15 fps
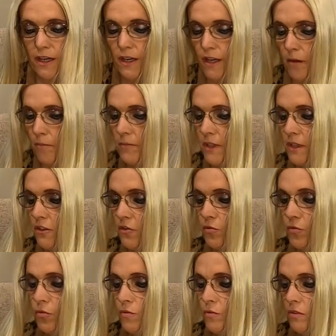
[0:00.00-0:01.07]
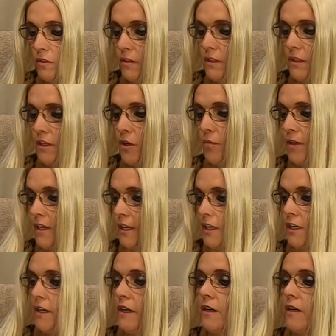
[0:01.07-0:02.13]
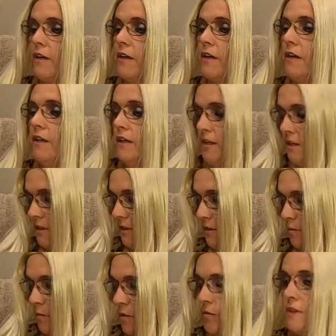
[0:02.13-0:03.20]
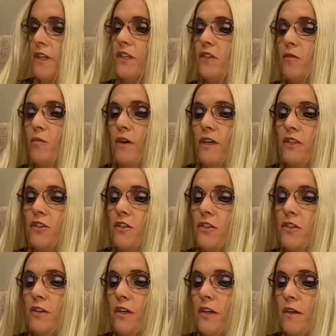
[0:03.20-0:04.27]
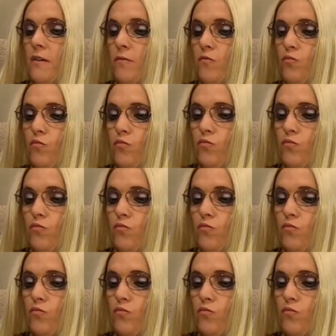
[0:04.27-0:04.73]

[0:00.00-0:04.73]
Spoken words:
Let me do a quick, some quick swatches here.